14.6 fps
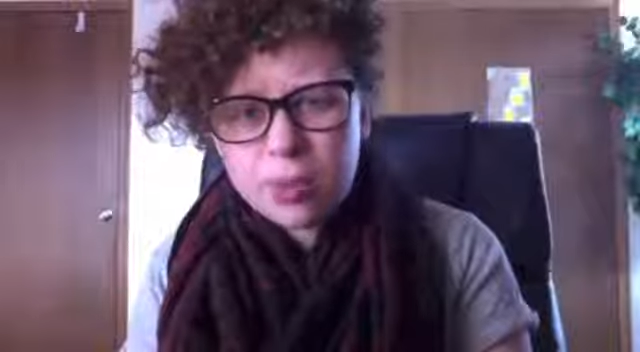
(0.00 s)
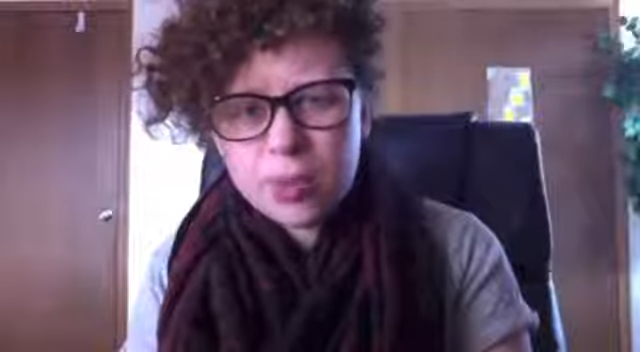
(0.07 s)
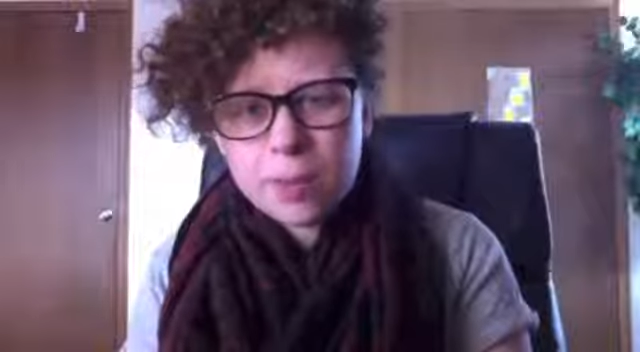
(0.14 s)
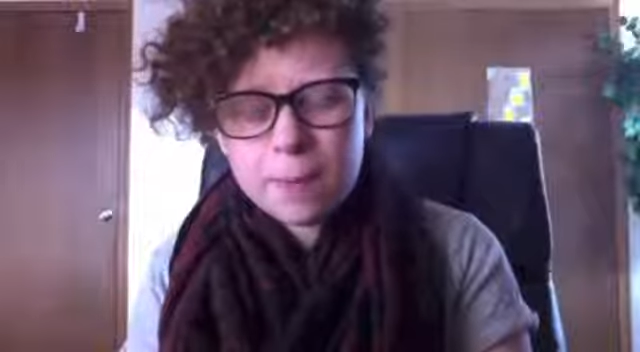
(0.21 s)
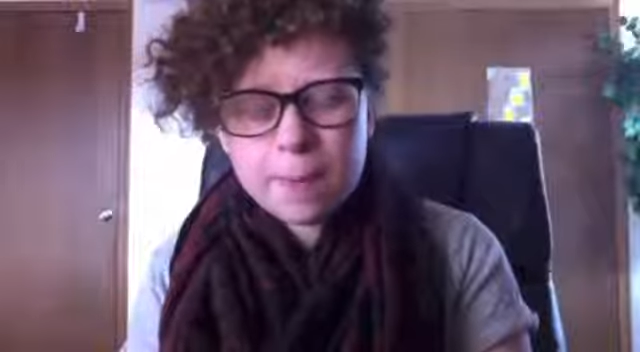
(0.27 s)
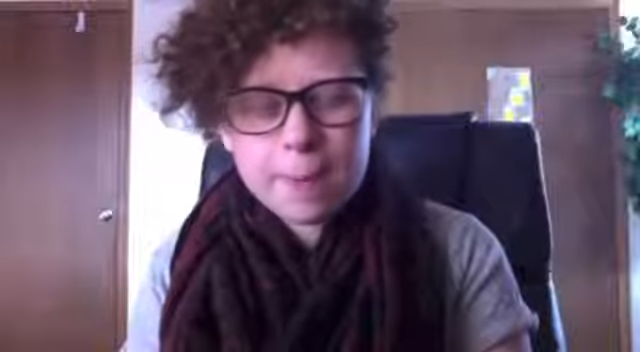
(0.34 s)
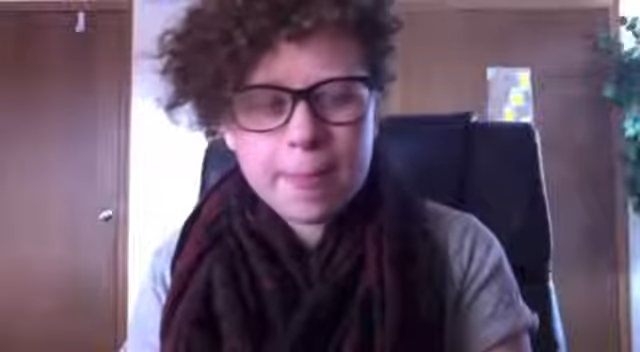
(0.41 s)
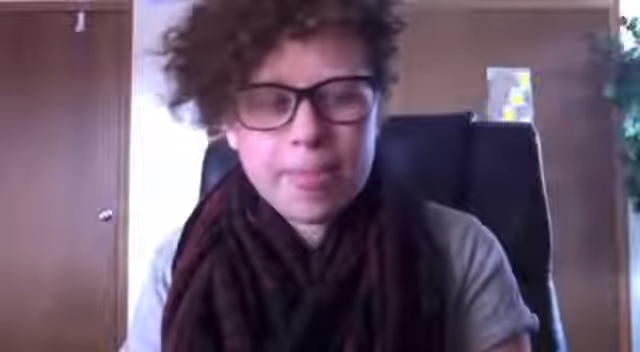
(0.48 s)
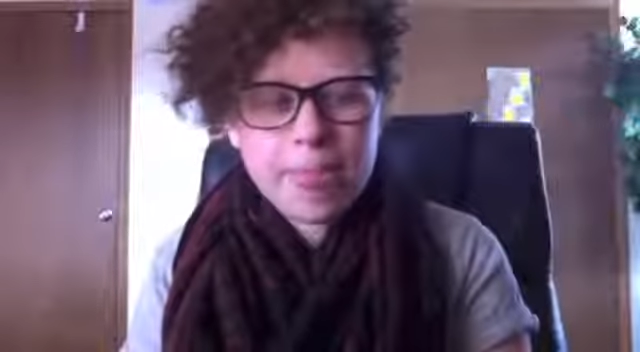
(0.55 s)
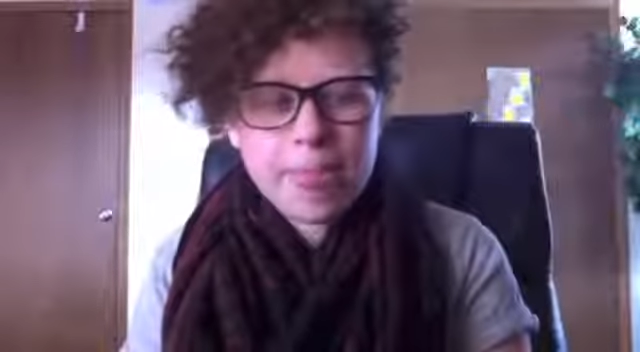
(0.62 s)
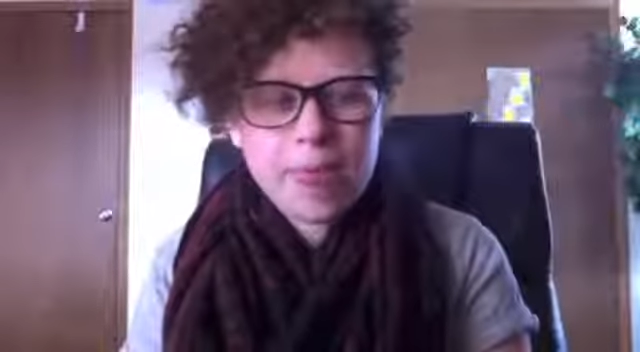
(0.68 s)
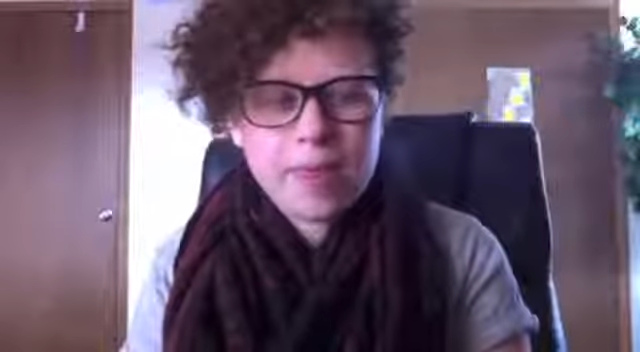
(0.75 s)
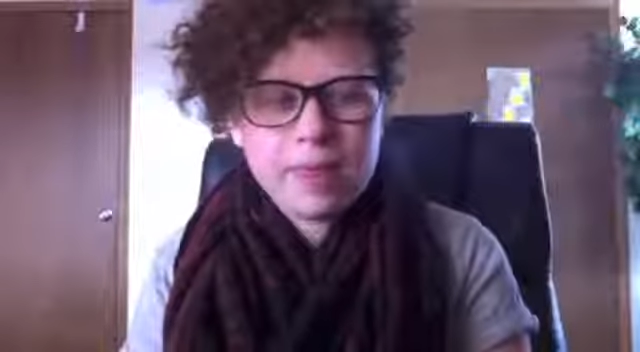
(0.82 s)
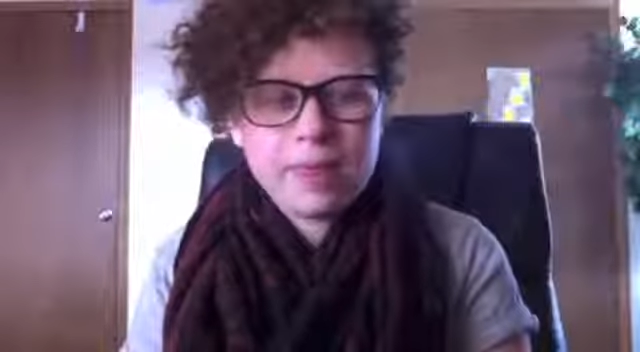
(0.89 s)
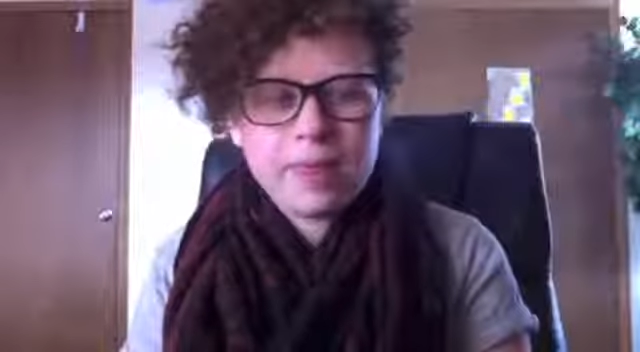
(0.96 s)

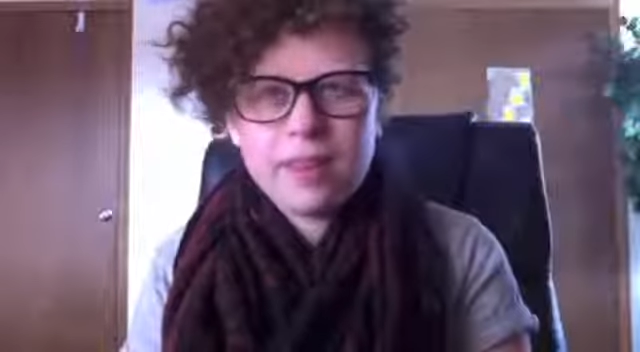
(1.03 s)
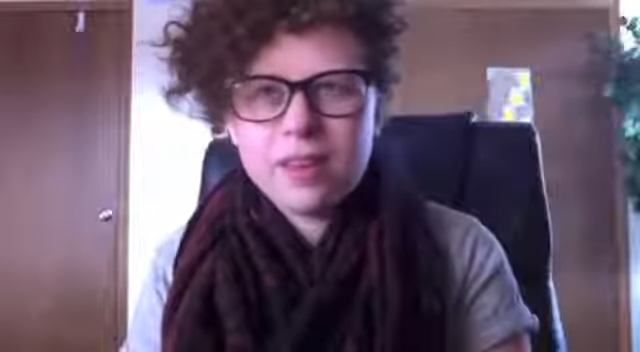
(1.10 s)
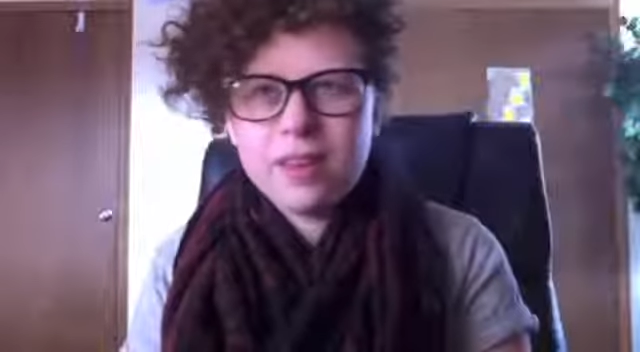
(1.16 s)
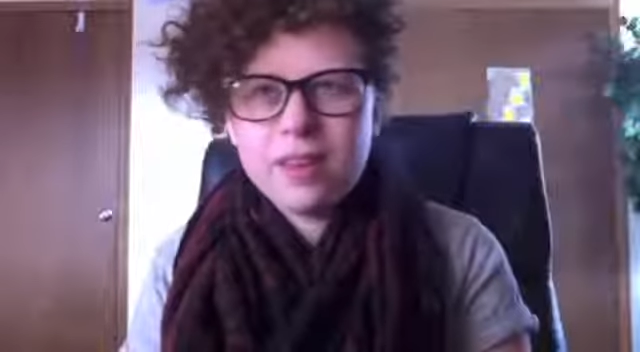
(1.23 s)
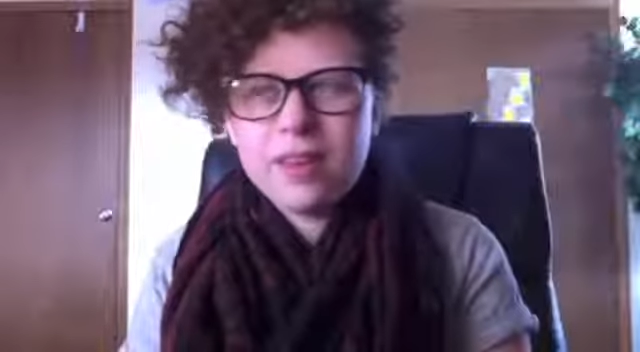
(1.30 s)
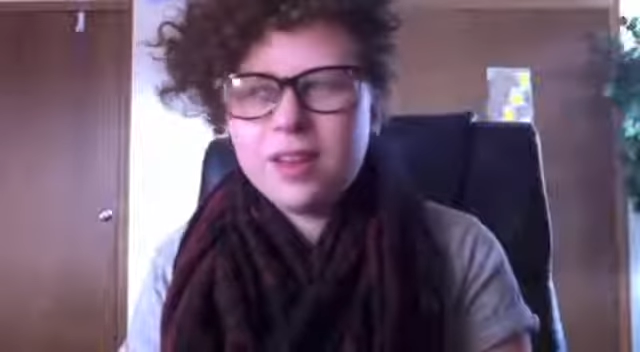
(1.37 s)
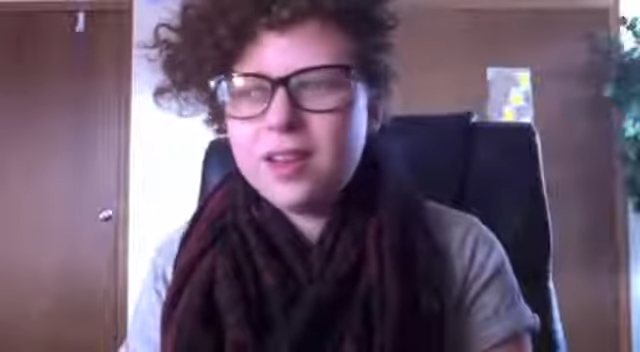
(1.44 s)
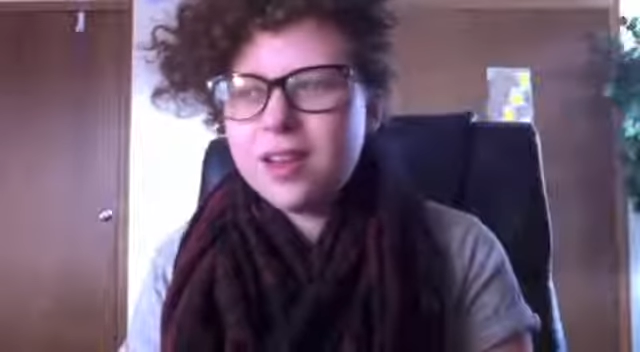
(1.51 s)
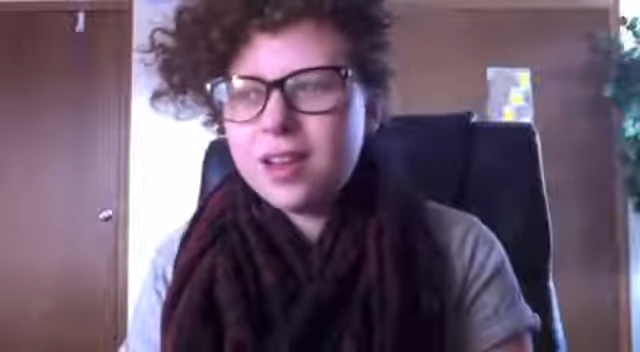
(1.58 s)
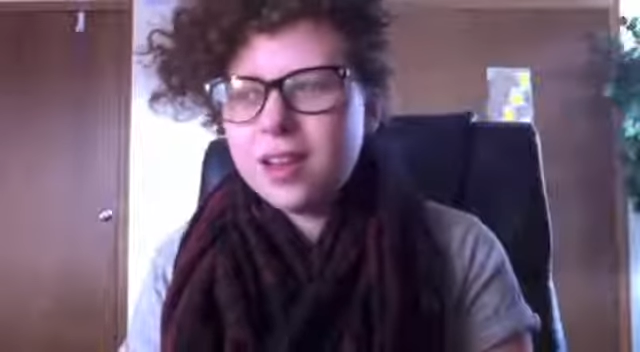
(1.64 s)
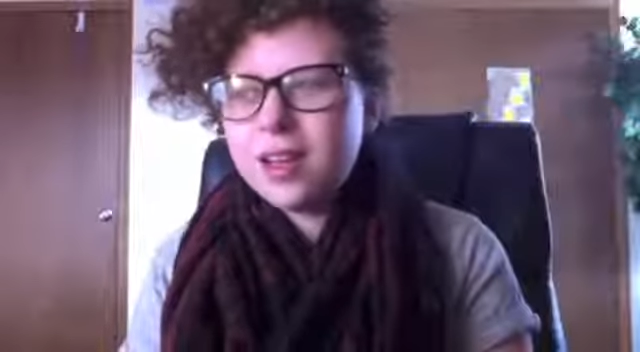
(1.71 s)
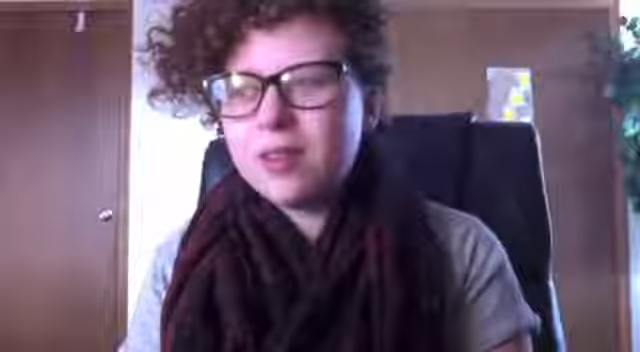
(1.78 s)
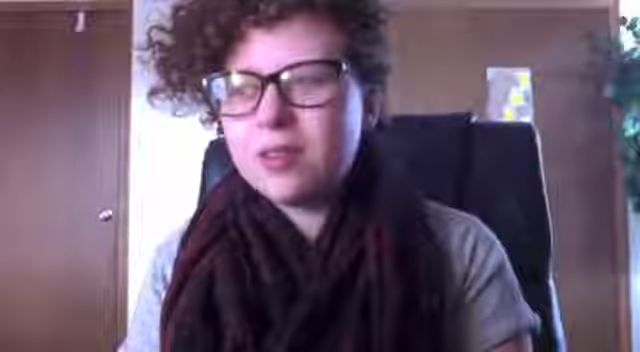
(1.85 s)
And